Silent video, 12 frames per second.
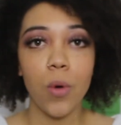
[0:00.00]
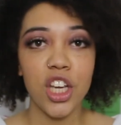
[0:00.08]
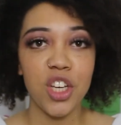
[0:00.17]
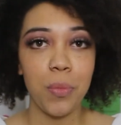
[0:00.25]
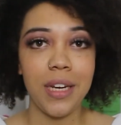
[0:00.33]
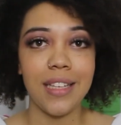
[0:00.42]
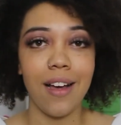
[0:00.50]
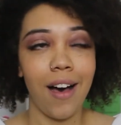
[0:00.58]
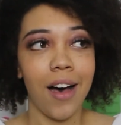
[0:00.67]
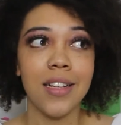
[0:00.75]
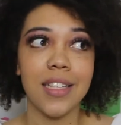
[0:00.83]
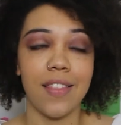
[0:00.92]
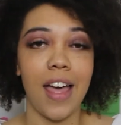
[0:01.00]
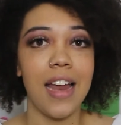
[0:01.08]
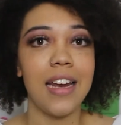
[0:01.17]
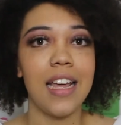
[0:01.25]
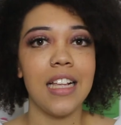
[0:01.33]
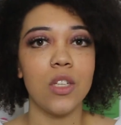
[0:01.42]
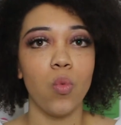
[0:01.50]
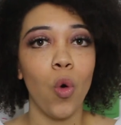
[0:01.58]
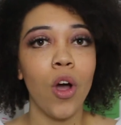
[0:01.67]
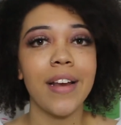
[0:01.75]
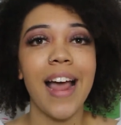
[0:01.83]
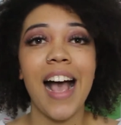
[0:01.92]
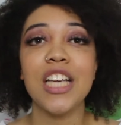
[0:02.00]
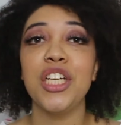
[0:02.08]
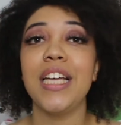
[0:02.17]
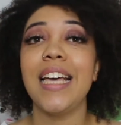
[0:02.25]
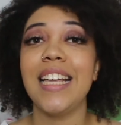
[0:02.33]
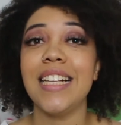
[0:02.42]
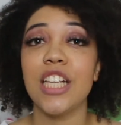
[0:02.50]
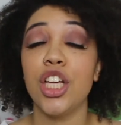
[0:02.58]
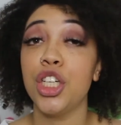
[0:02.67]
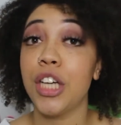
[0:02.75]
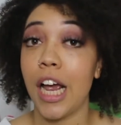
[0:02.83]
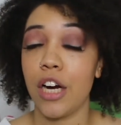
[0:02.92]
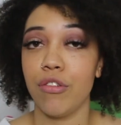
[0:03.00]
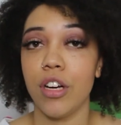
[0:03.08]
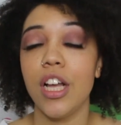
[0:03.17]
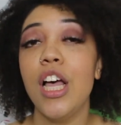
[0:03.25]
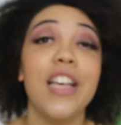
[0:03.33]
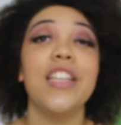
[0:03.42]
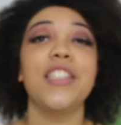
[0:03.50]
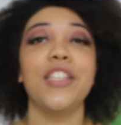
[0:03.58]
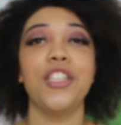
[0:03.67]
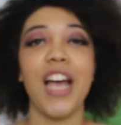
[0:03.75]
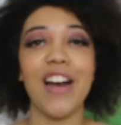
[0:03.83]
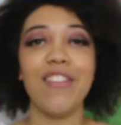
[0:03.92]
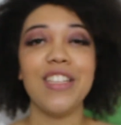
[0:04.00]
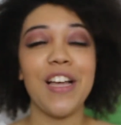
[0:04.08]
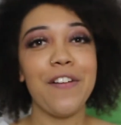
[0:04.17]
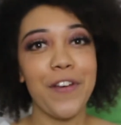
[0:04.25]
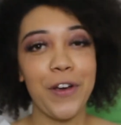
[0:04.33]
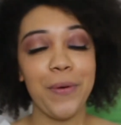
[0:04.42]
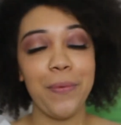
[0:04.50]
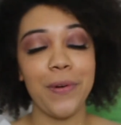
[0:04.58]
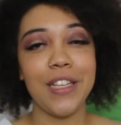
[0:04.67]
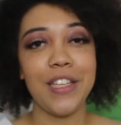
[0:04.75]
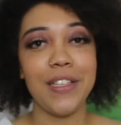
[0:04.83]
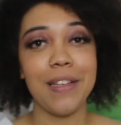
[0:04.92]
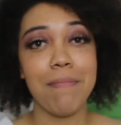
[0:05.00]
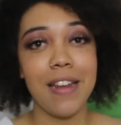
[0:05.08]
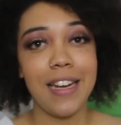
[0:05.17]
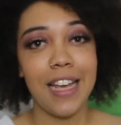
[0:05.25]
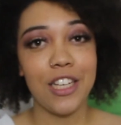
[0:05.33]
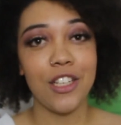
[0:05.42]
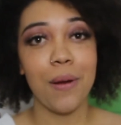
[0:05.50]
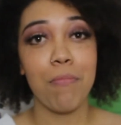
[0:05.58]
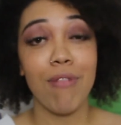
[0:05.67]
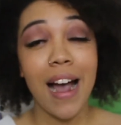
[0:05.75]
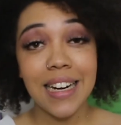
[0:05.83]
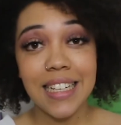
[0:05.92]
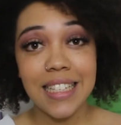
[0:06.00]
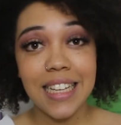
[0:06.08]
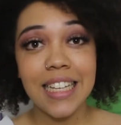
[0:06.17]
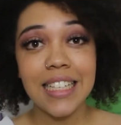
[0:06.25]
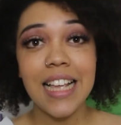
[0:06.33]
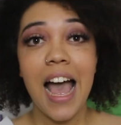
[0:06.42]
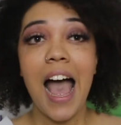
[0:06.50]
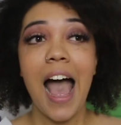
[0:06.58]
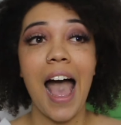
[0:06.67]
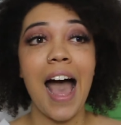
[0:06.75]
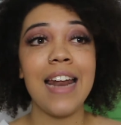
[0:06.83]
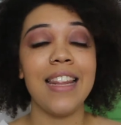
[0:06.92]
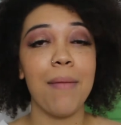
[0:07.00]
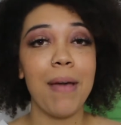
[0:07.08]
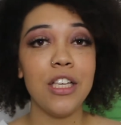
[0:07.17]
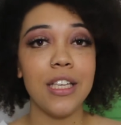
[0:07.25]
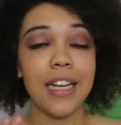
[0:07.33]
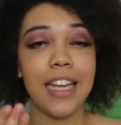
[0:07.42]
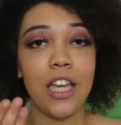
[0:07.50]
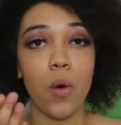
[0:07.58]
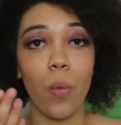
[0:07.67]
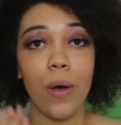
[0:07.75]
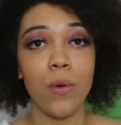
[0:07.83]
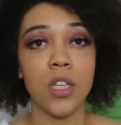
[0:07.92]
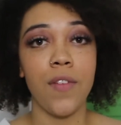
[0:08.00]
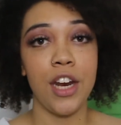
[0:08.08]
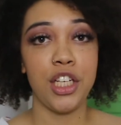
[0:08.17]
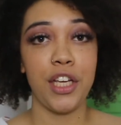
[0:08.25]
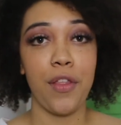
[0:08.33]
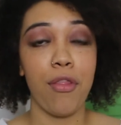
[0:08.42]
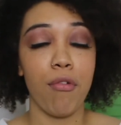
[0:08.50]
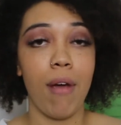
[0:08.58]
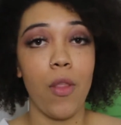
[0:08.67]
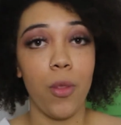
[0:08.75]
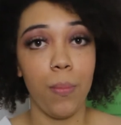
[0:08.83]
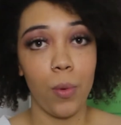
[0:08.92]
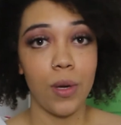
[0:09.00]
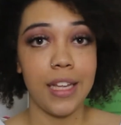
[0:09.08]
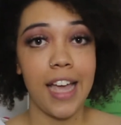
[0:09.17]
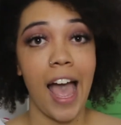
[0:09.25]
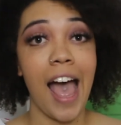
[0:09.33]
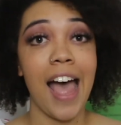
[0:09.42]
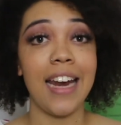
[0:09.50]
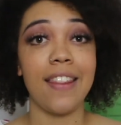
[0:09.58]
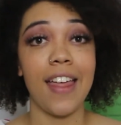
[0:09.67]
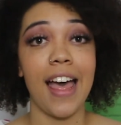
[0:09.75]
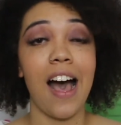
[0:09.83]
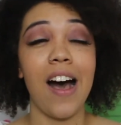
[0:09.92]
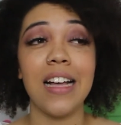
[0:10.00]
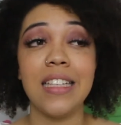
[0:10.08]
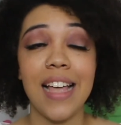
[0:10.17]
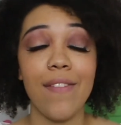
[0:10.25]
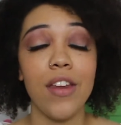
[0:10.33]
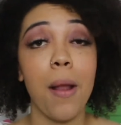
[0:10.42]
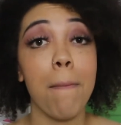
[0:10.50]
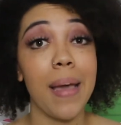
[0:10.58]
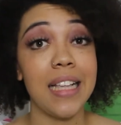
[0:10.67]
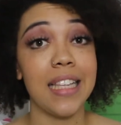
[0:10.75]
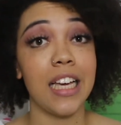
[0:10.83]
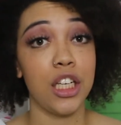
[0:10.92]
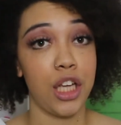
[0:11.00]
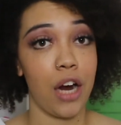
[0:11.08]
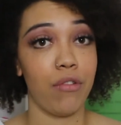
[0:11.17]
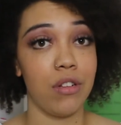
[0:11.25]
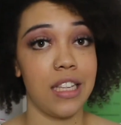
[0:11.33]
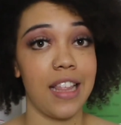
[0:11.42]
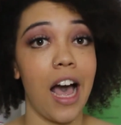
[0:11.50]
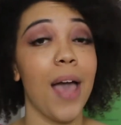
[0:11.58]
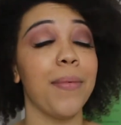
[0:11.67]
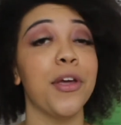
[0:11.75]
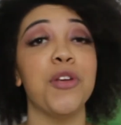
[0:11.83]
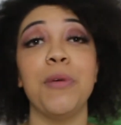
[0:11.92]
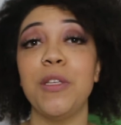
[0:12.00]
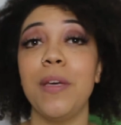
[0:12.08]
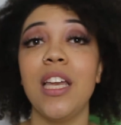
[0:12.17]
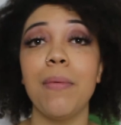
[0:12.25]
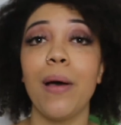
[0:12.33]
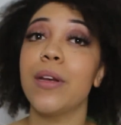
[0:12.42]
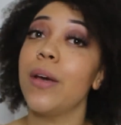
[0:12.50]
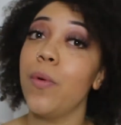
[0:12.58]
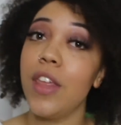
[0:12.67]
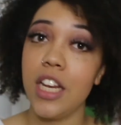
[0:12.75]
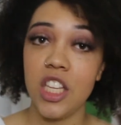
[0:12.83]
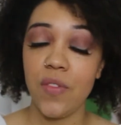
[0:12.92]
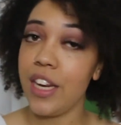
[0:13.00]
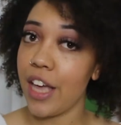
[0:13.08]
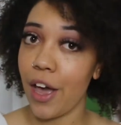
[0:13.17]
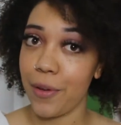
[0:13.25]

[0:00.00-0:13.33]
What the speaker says: question we need to ask then is, what actually is a chakra? So chakras are focal points used in meditation practices, and they're basically wheels of energy throughout the body, and there are 7 basic chakras that I'm going to be speaking about within this video.